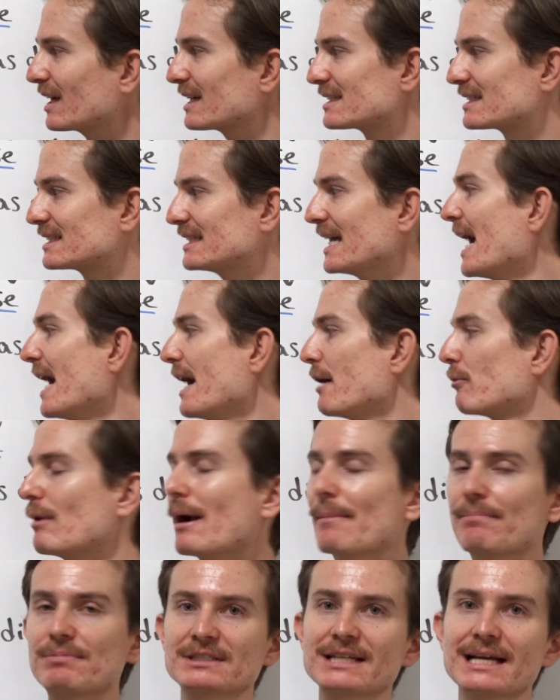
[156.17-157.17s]
Se
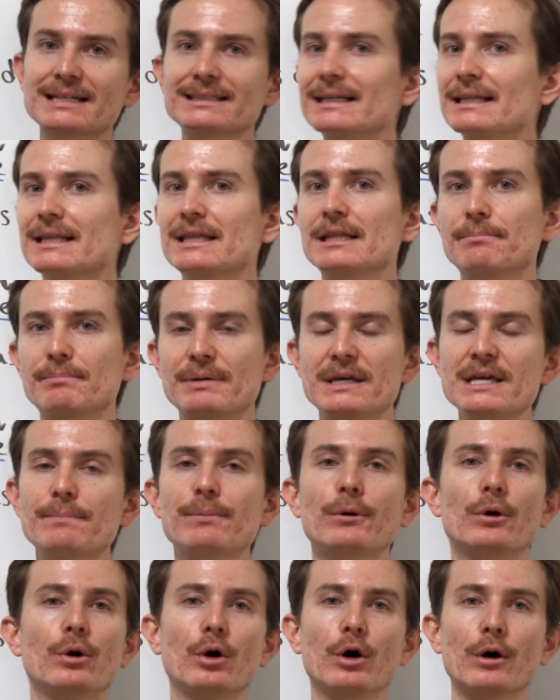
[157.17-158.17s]
representing the
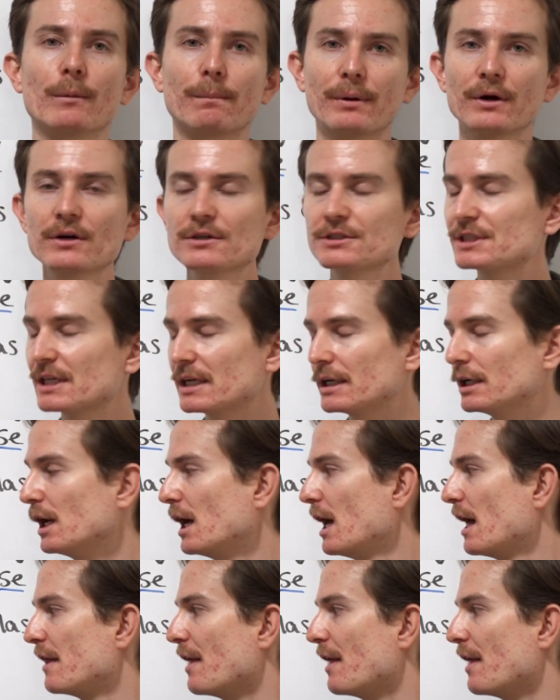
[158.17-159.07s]
people or person